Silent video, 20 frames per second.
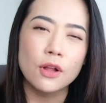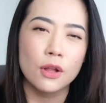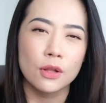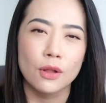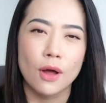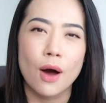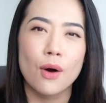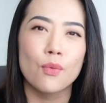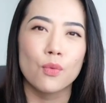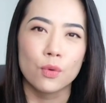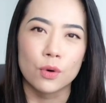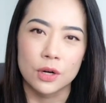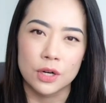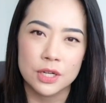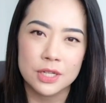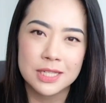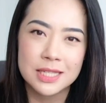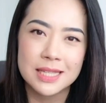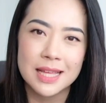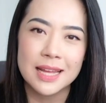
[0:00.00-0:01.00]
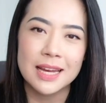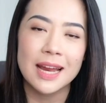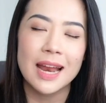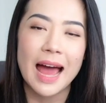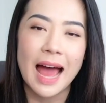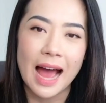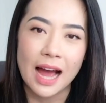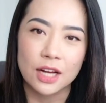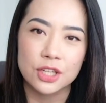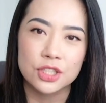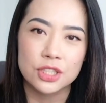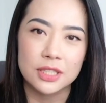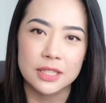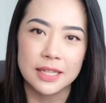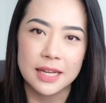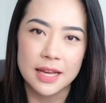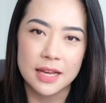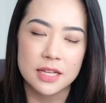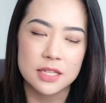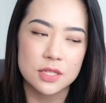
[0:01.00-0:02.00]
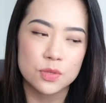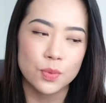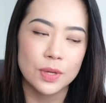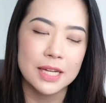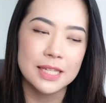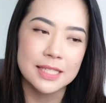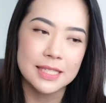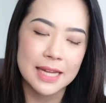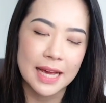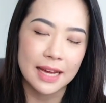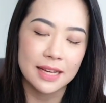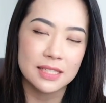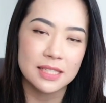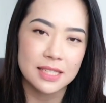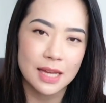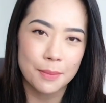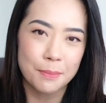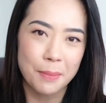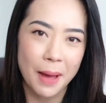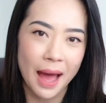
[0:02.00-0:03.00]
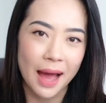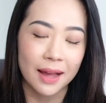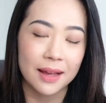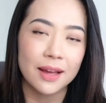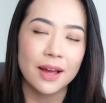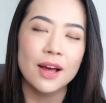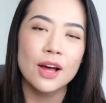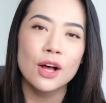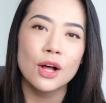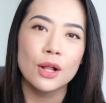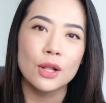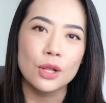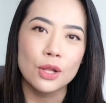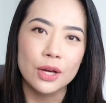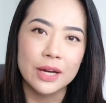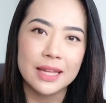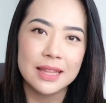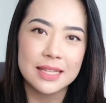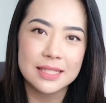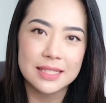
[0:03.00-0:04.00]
a lot worse than it actually is. We need to take a step back, look at the